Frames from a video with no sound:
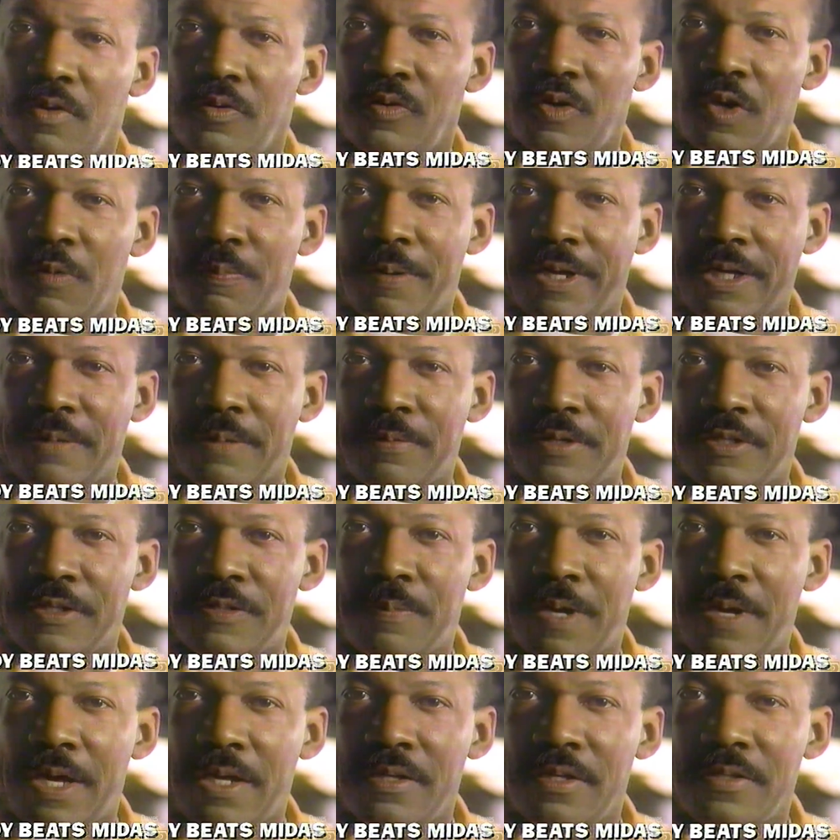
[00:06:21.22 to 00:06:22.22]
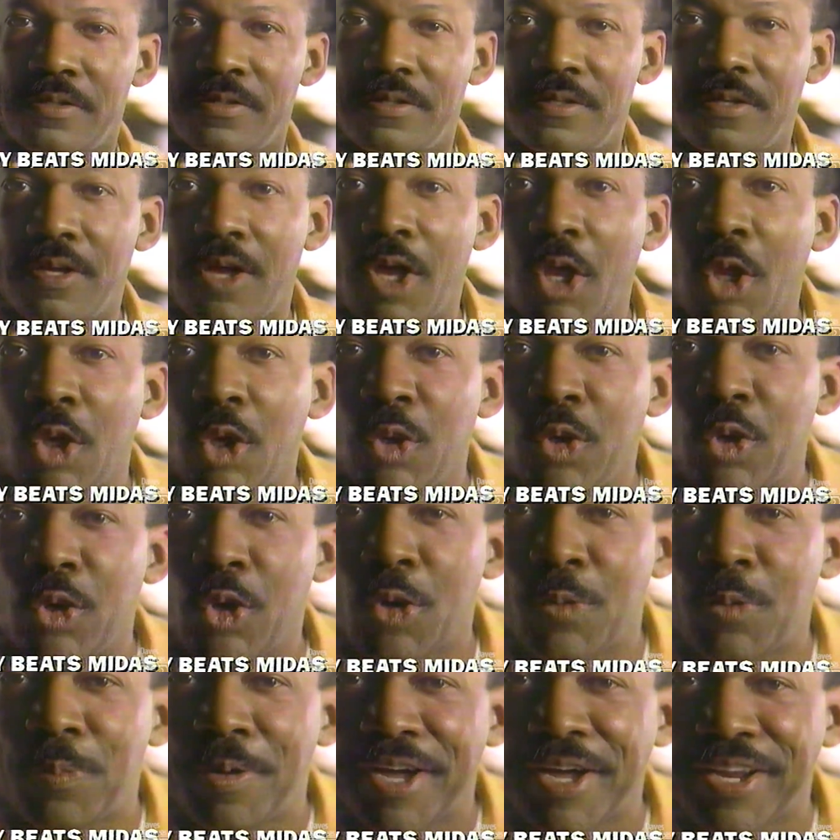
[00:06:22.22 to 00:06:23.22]
Nobody beats Midas.
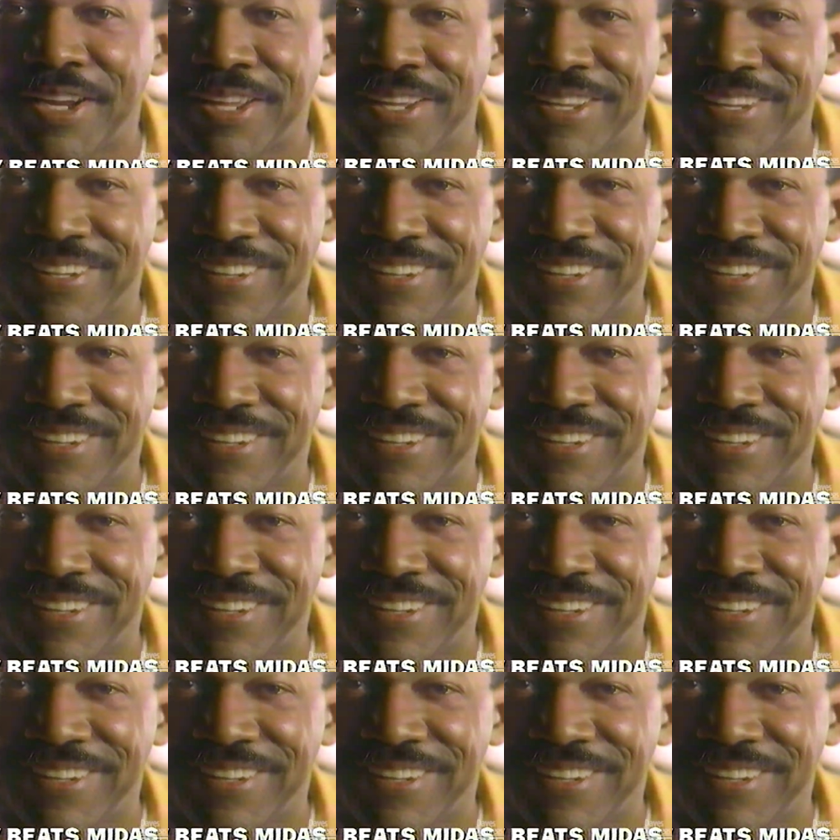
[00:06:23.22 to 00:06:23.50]
Nobody.